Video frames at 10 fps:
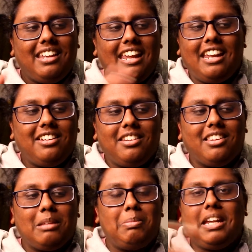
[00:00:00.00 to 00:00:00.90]

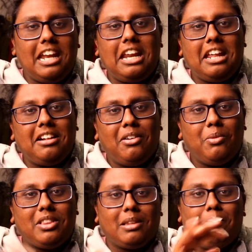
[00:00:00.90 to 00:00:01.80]
in the beginning
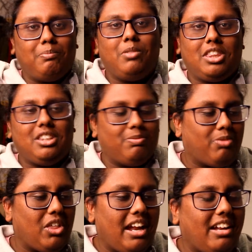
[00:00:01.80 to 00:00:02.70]
with the with the
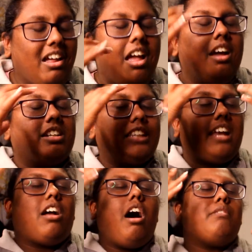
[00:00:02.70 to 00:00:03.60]
thing because I
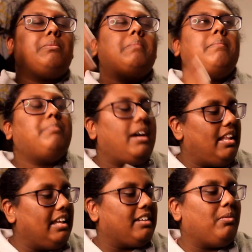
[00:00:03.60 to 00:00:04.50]
can't remember.
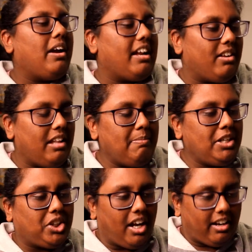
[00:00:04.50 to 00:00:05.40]
Like, wait, let me
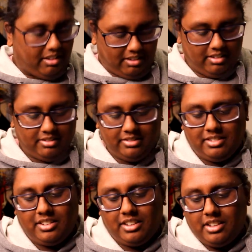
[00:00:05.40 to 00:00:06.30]
check.
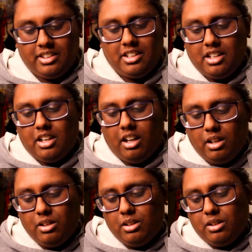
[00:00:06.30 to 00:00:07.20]

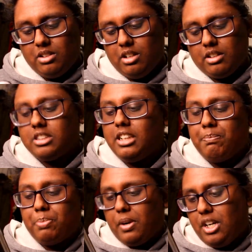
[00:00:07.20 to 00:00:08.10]
Hold on, because
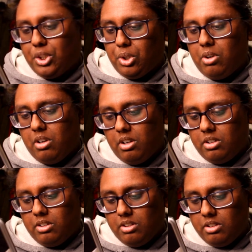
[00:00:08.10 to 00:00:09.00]
I'm pretty sure.
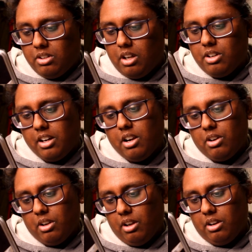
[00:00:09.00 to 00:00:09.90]
Hold on,
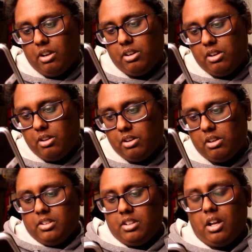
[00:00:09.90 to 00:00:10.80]
hold on, hold on, hold on, hold
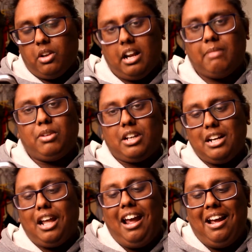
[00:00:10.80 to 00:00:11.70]
on. Hold on, I'm looking at